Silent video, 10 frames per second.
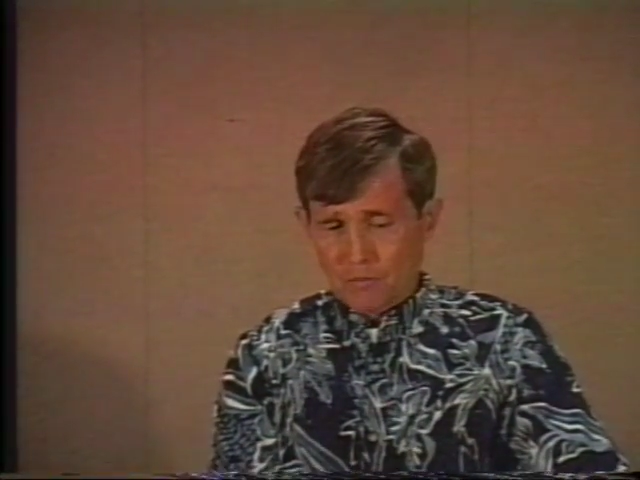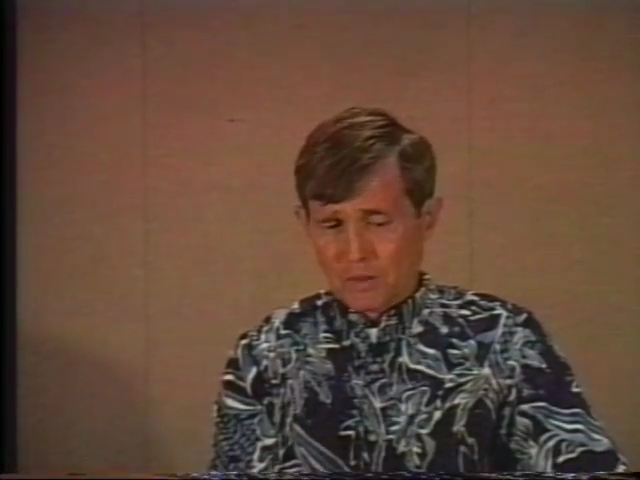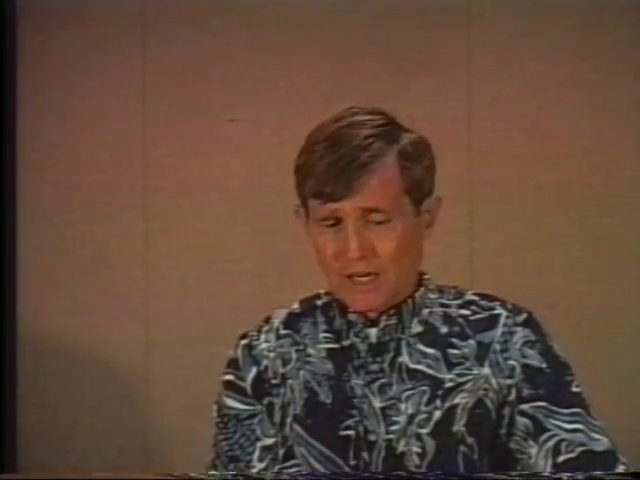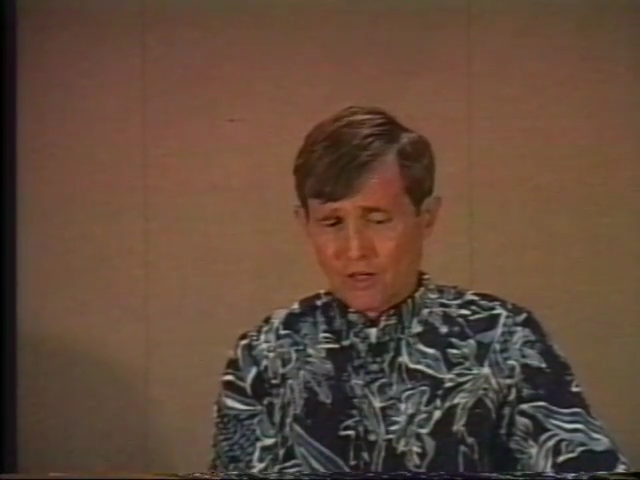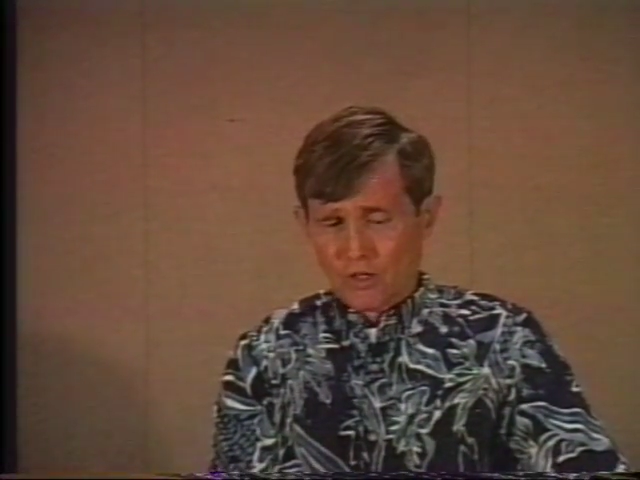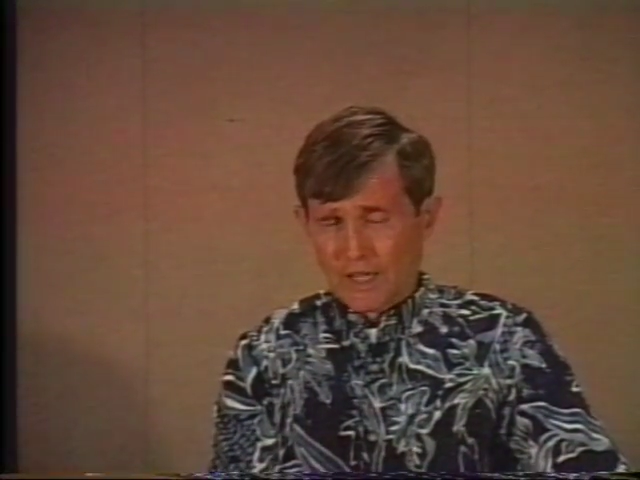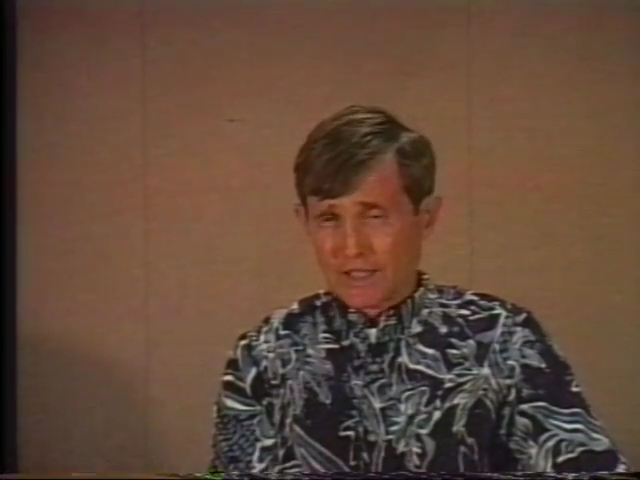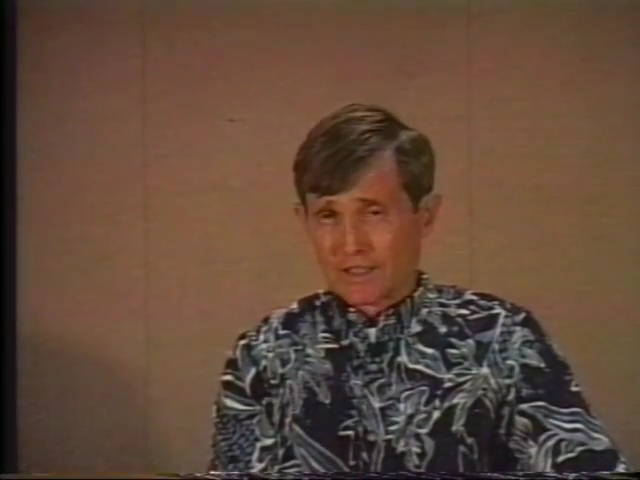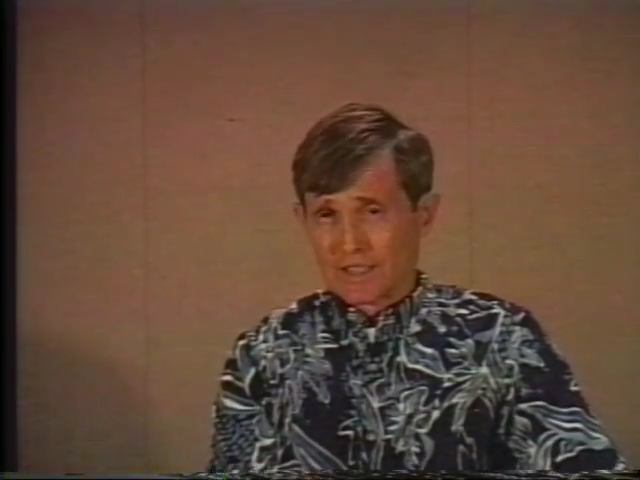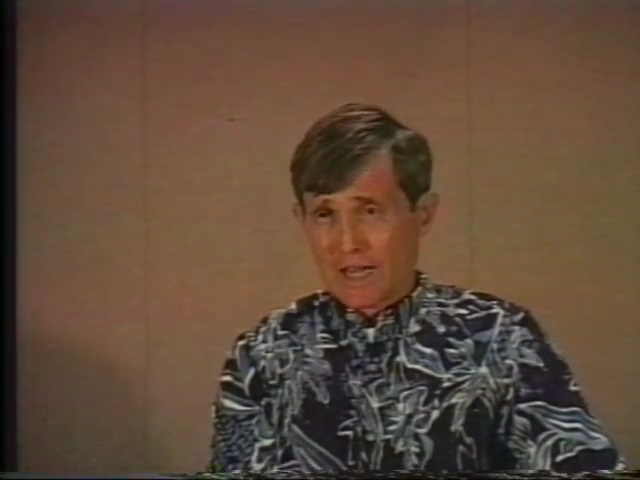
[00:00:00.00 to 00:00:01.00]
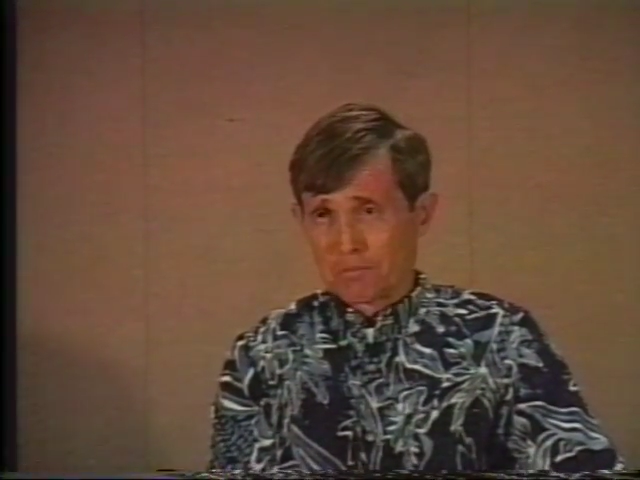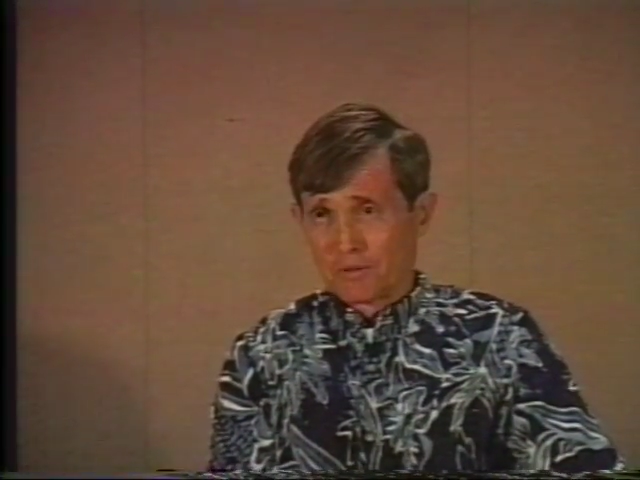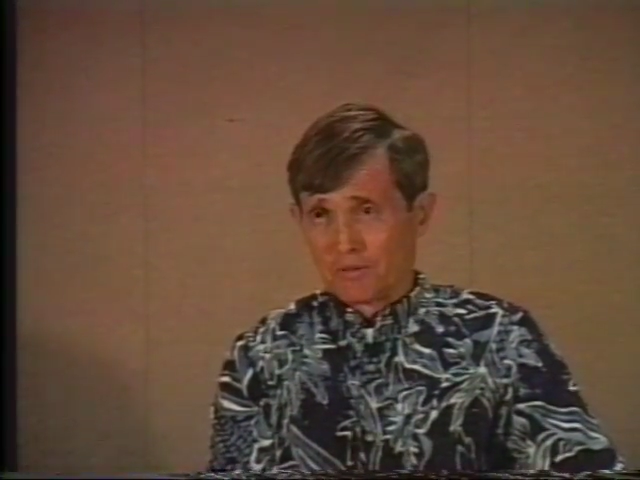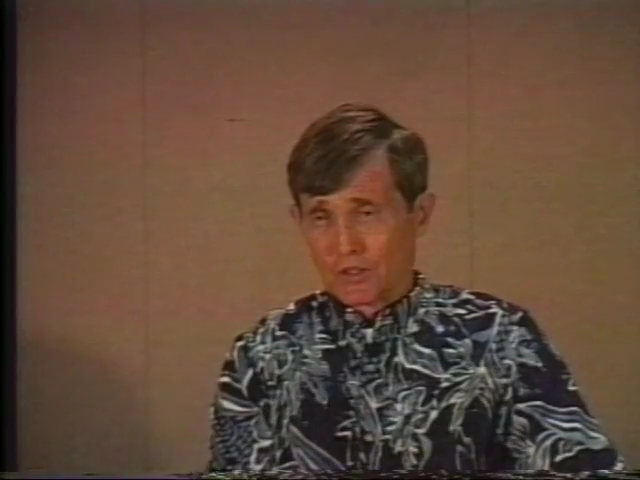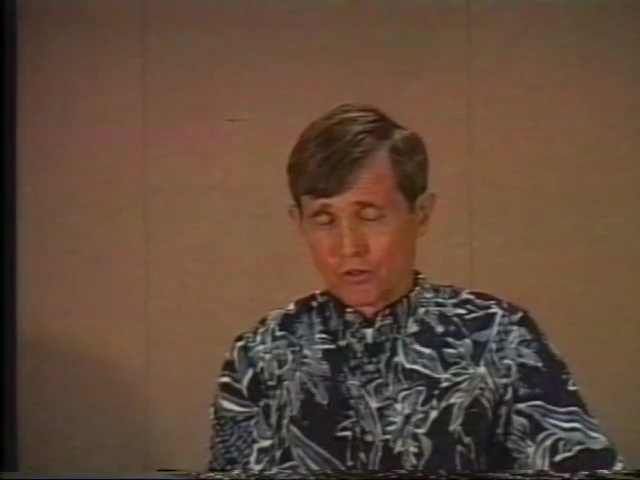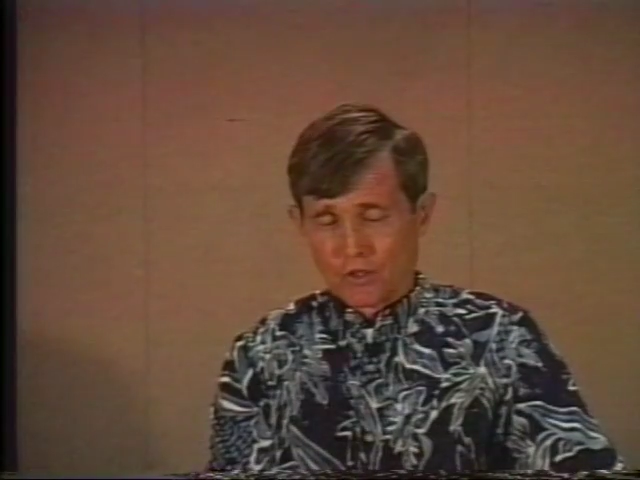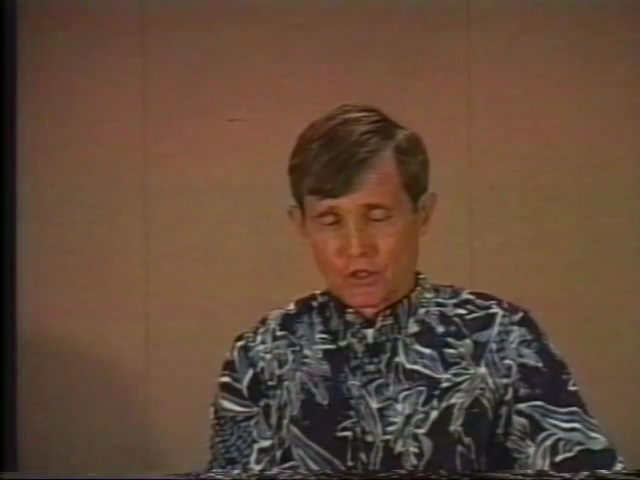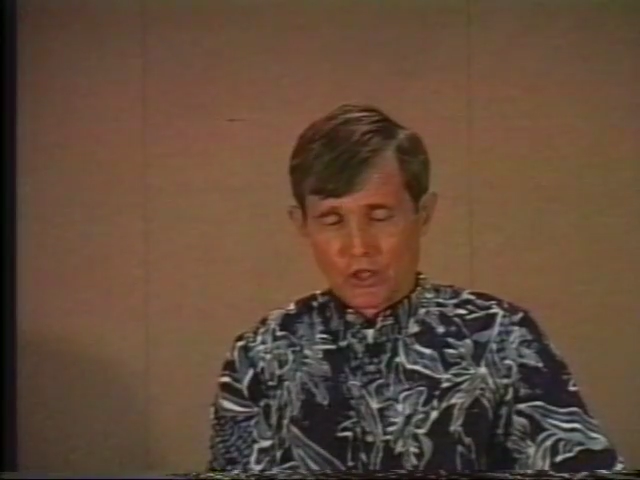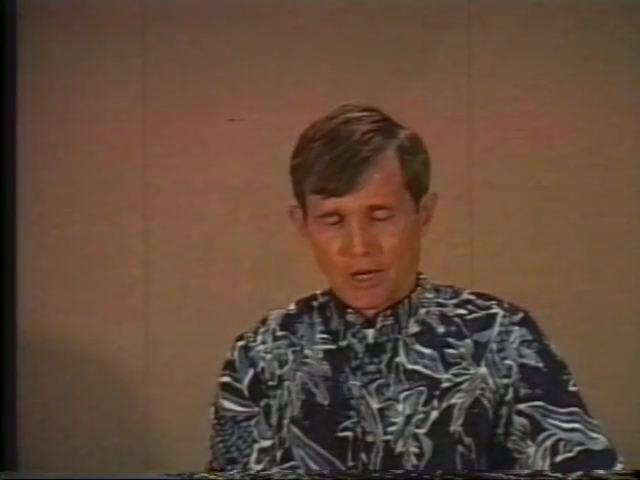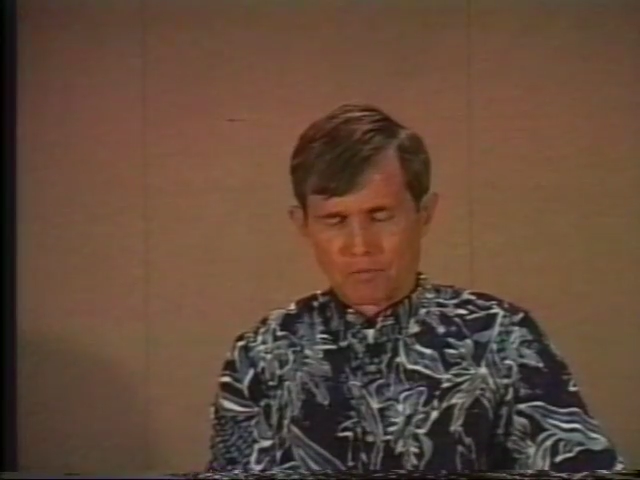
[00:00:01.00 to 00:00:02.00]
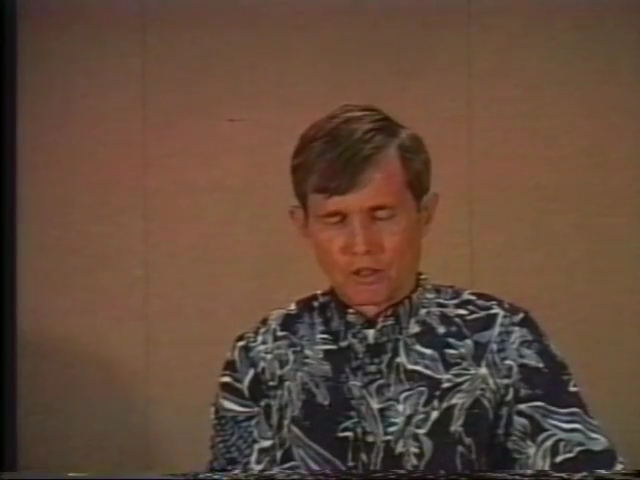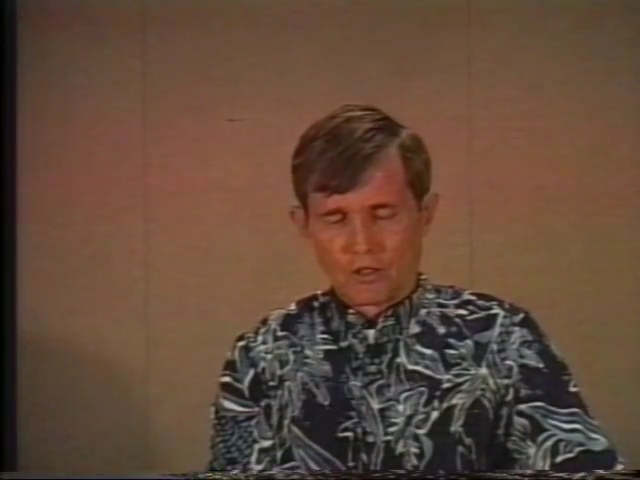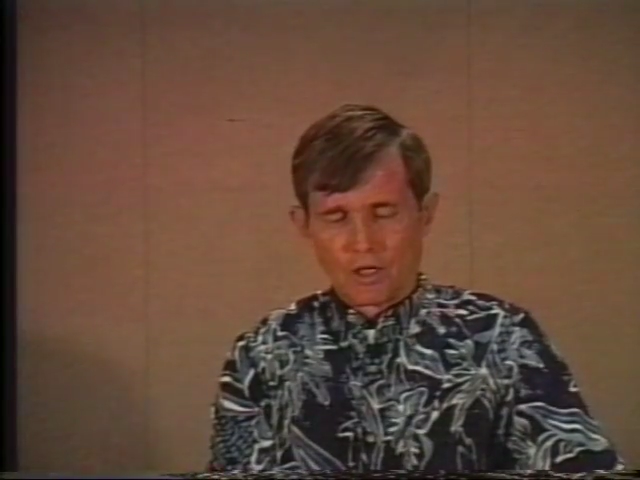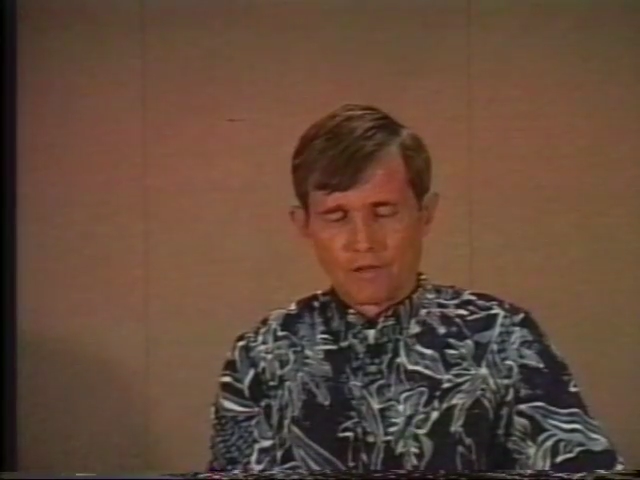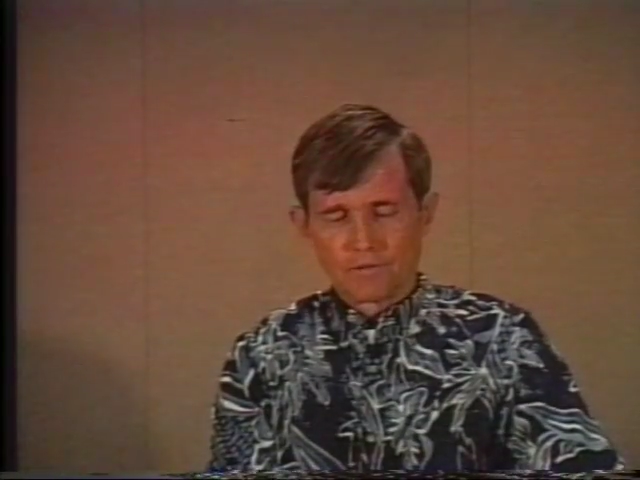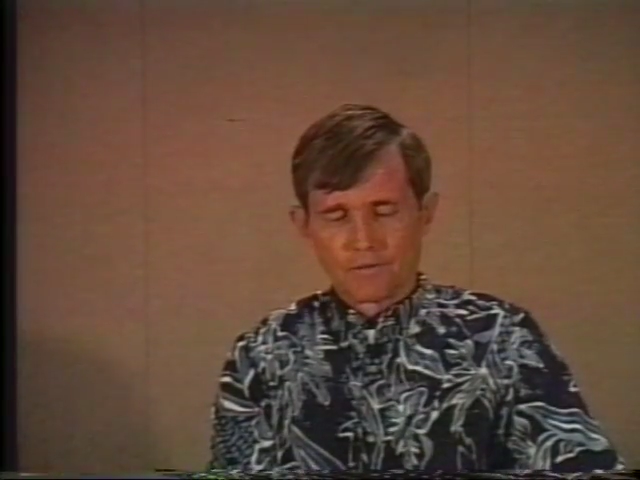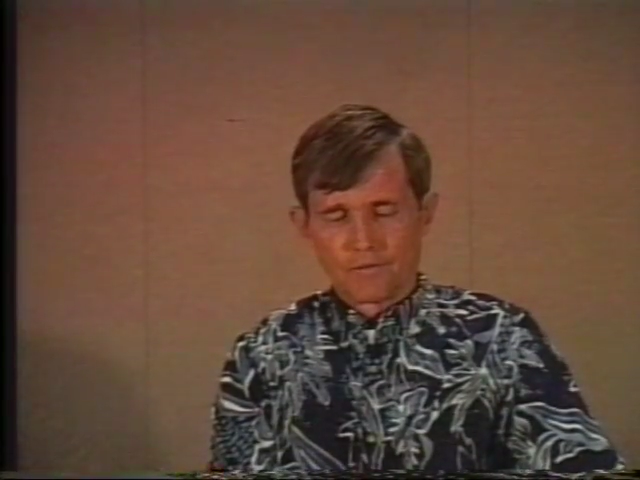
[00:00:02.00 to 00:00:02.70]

but I don't like the top of it, so I chopped it off.